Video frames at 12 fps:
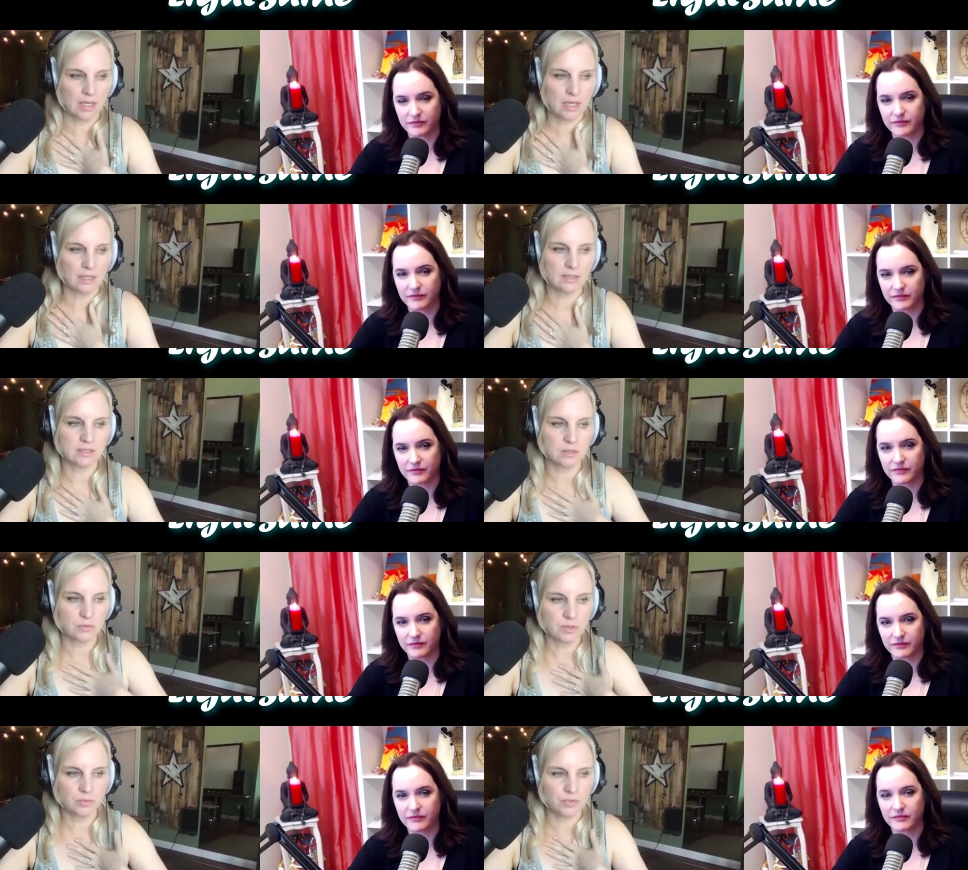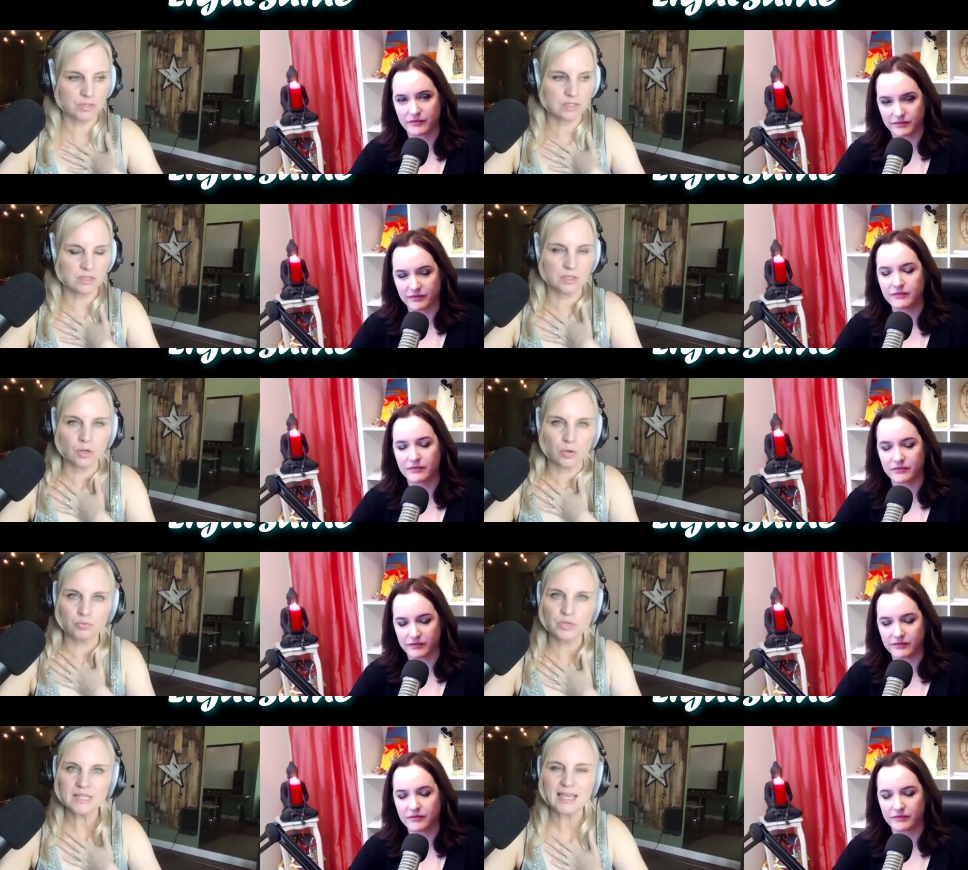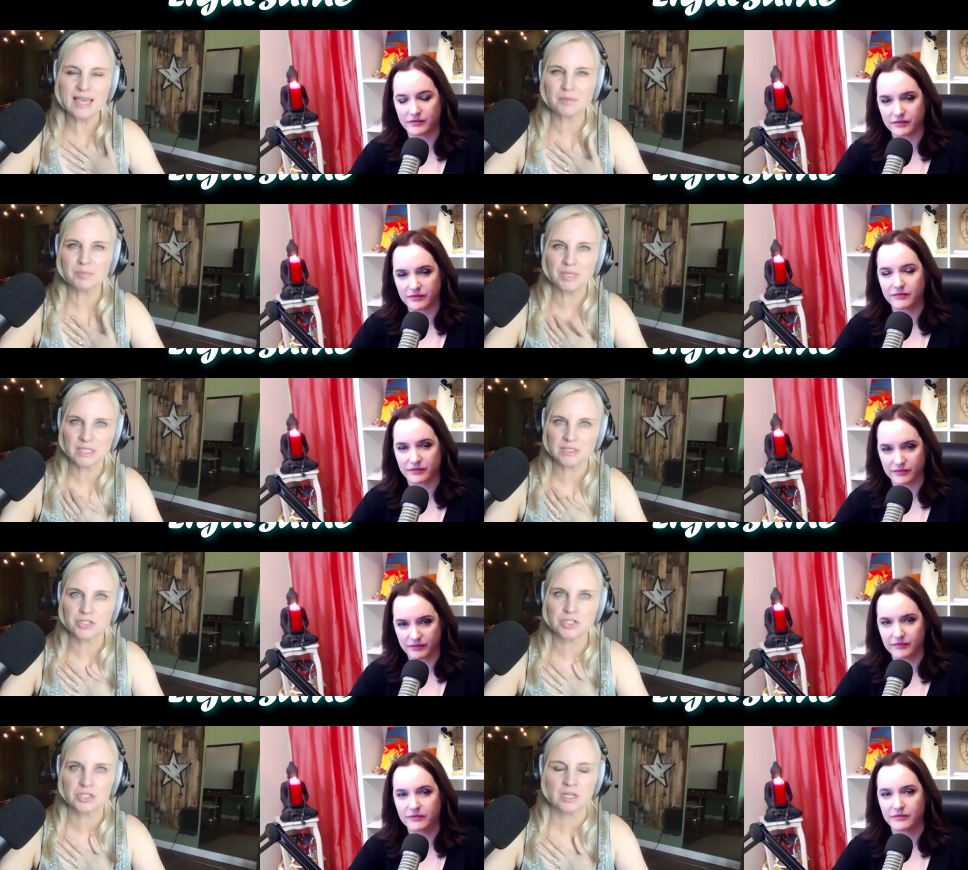Speaker 1: And it was, you know, really at a pitch